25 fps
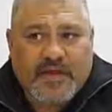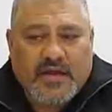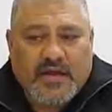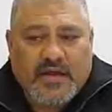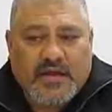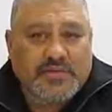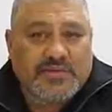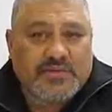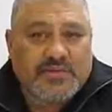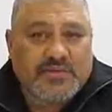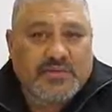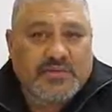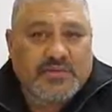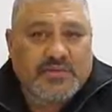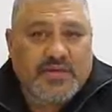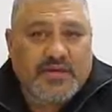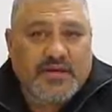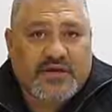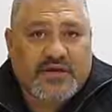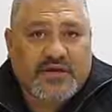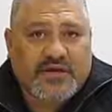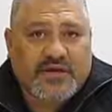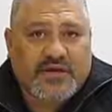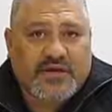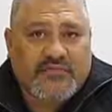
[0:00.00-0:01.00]
are
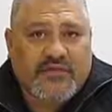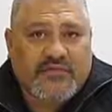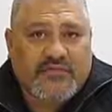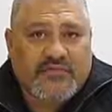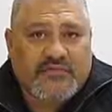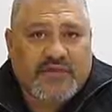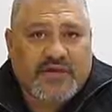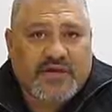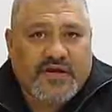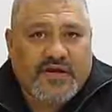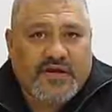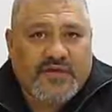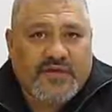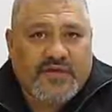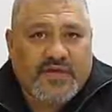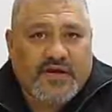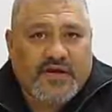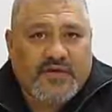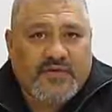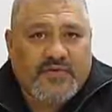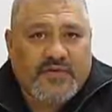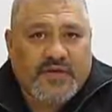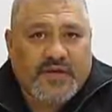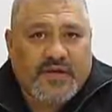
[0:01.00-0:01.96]
situated in our own whare now,